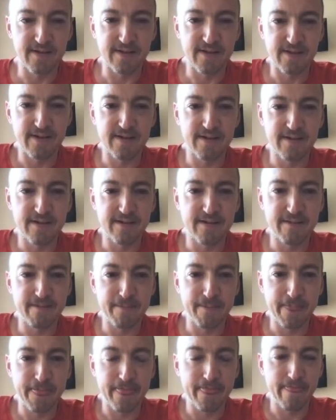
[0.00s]

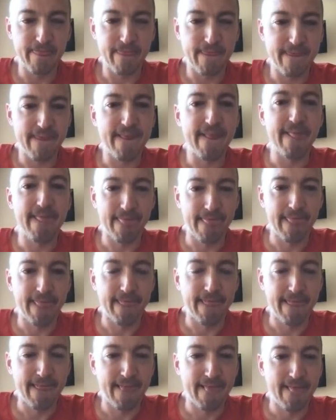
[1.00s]

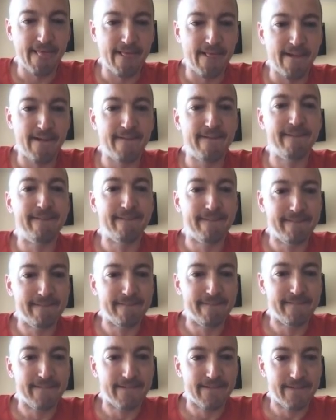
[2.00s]

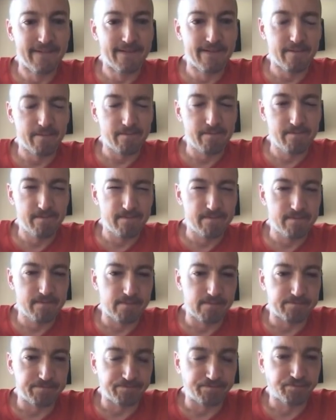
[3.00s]

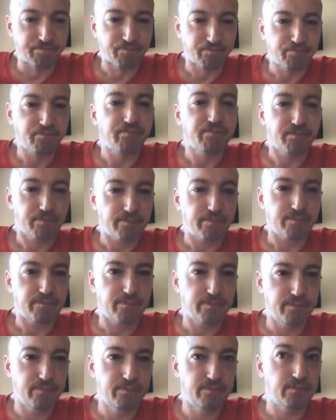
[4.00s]

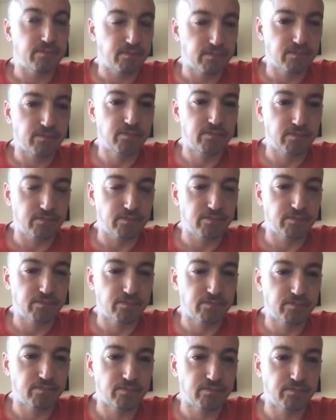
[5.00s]

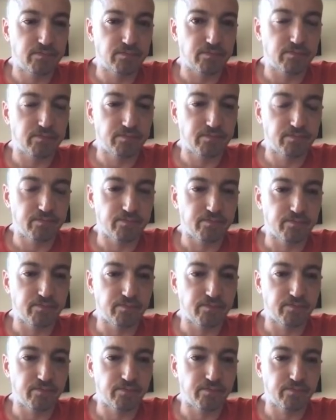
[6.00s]

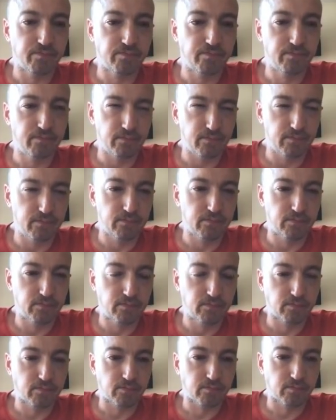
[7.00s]
(silent)